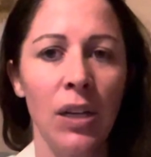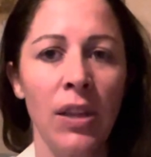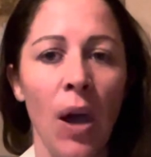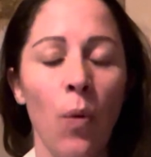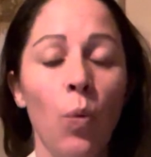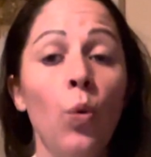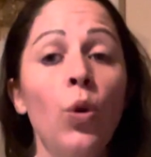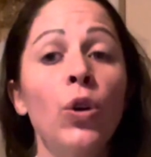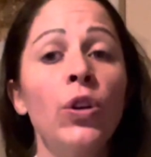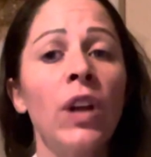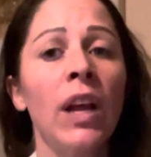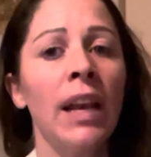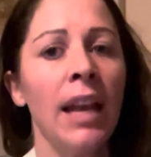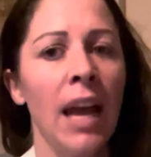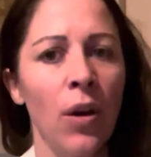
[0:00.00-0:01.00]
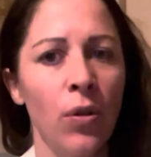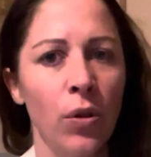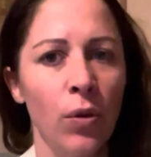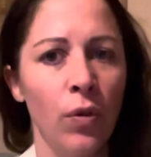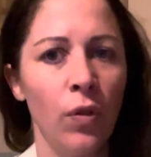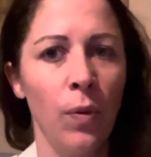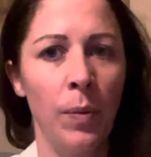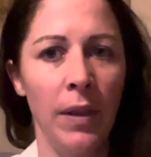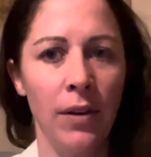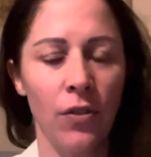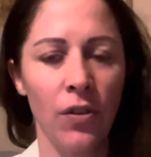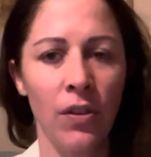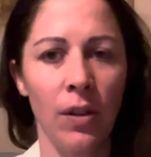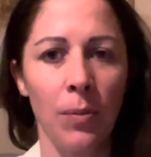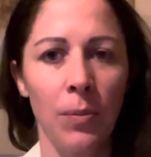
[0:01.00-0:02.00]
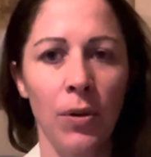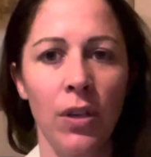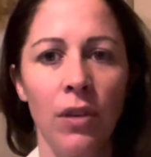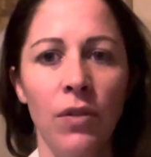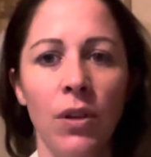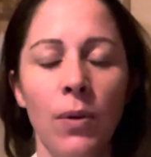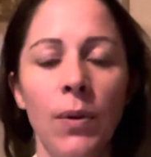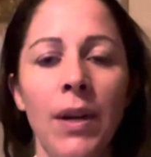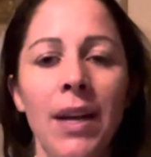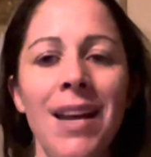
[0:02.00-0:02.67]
that would allow you to be interesting point of view.